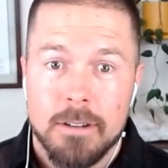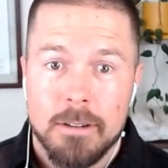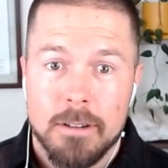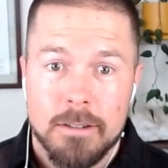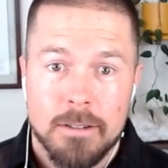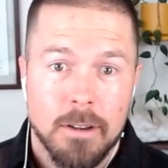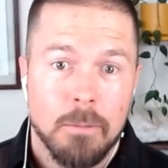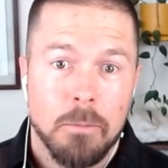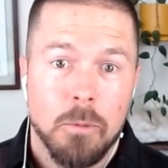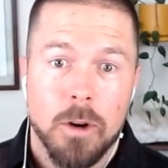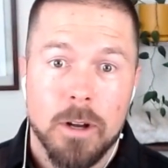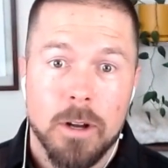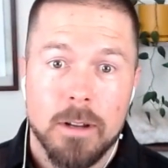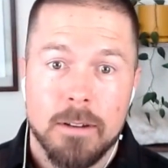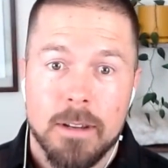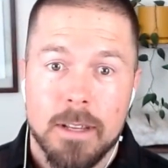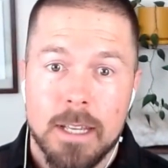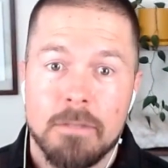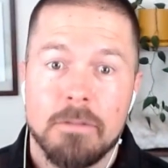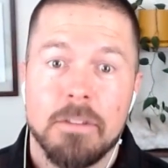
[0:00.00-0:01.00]
someone
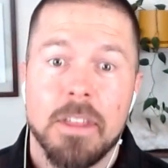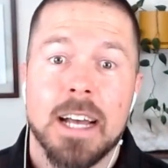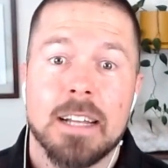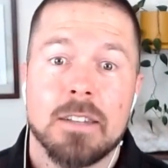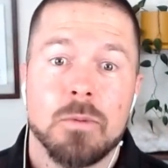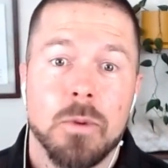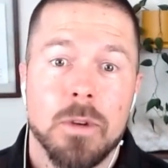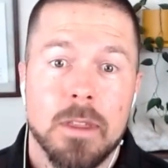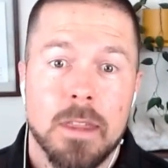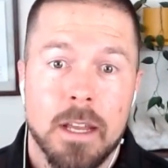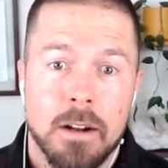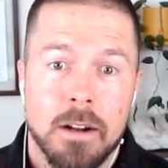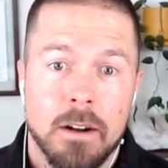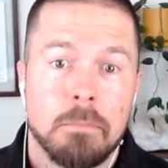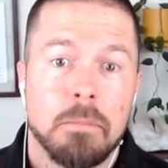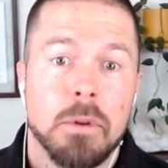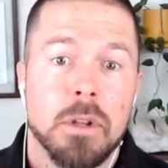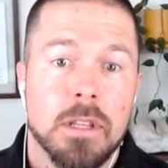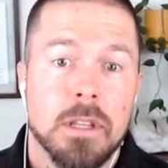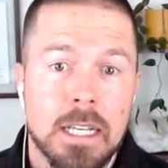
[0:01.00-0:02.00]
if that's what their
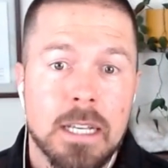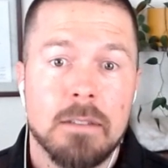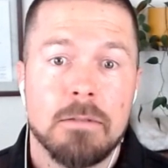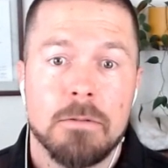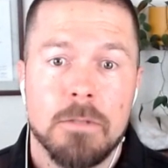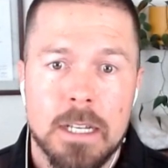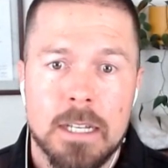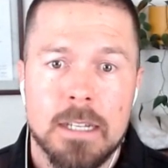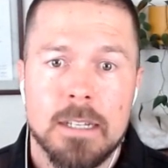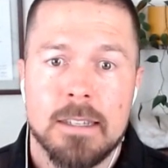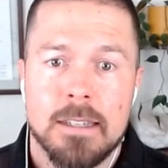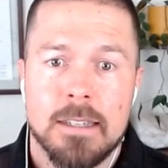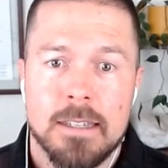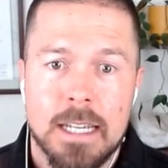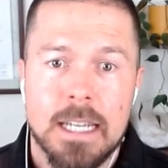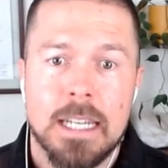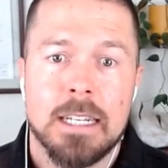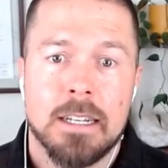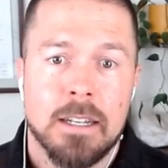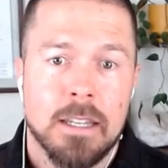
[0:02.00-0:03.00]
belief is
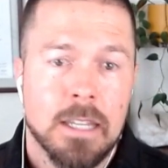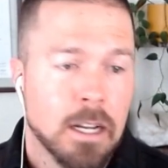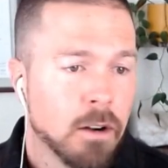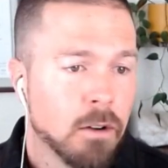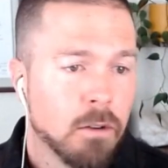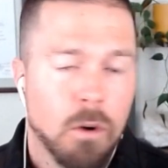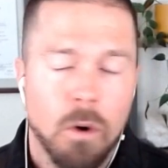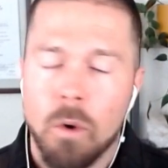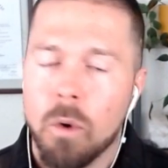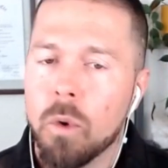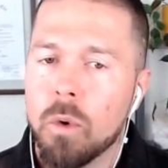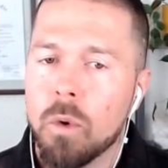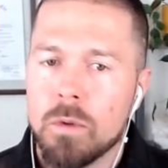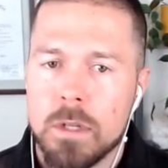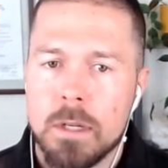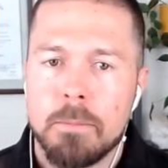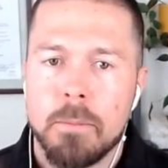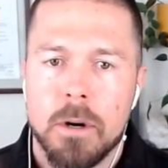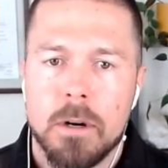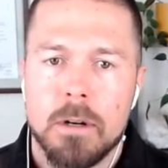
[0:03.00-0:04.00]
in their
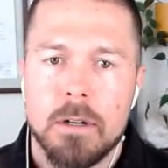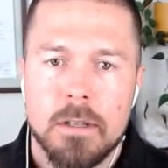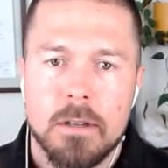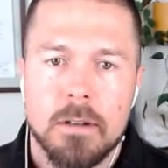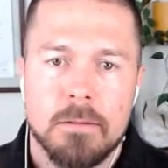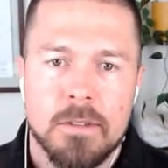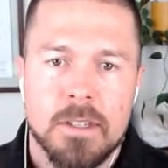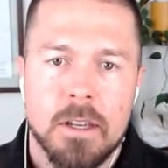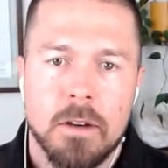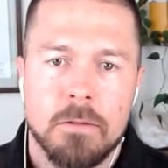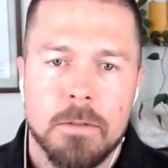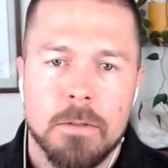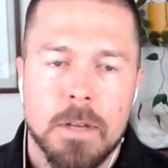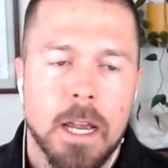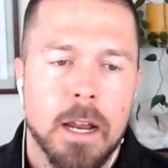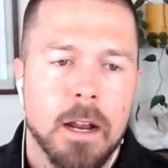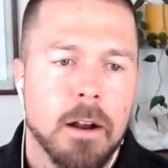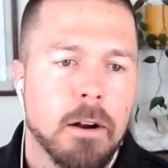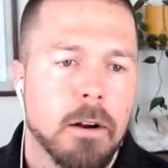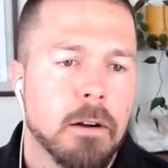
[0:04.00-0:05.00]
only parts of self
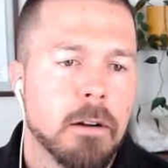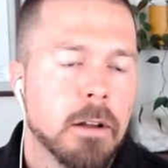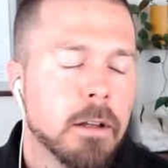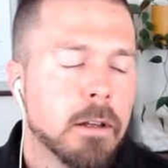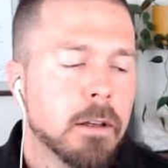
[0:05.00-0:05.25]
care